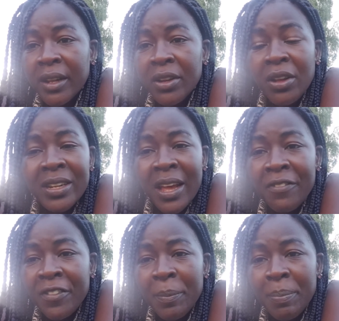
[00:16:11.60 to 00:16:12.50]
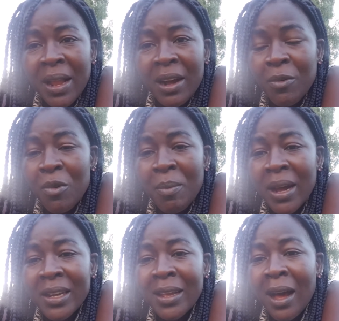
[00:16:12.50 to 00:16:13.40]
Not every black
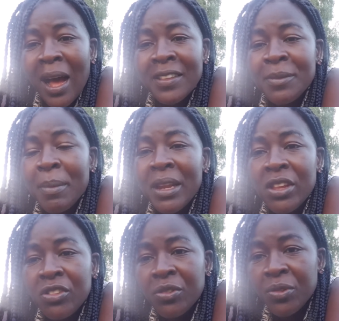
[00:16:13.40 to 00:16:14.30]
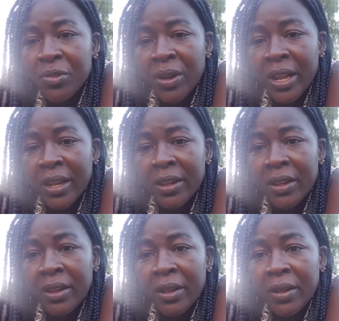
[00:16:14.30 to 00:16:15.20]
woman has many children.
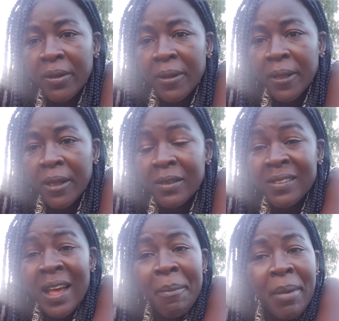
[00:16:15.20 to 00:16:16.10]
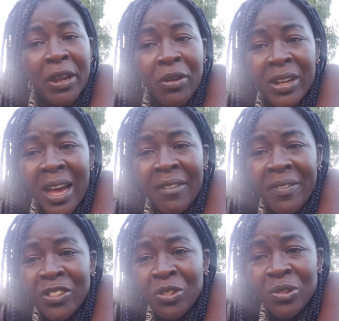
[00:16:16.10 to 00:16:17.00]
Some may not
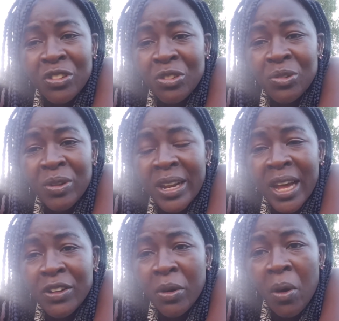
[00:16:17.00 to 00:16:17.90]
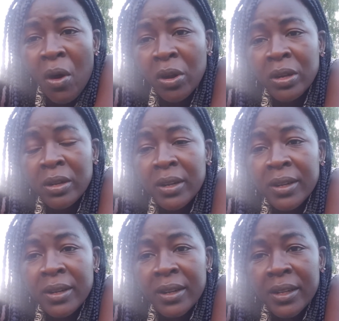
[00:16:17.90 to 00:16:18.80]
have children at all.
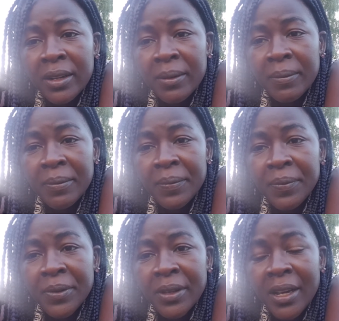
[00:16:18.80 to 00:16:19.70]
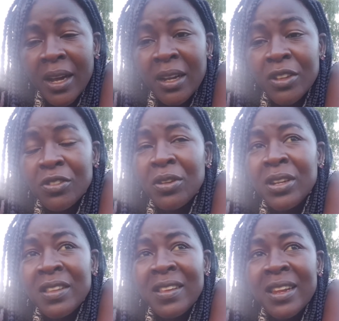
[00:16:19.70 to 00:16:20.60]
Yeah, so
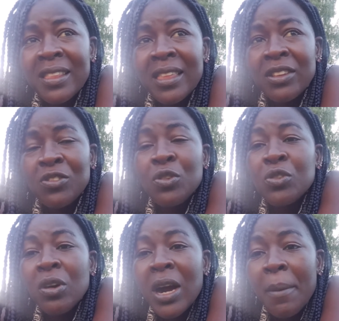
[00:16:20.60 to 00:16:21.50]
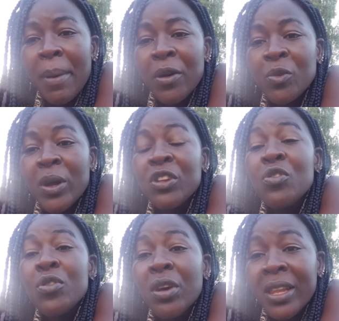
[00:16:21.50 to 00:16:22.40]
these are the things you talk about when
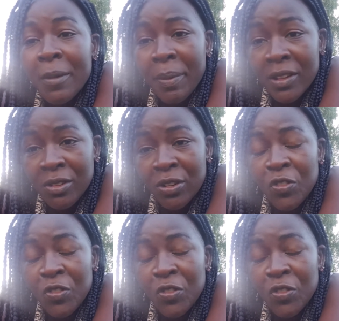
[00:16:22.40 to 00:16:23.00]
you know the person.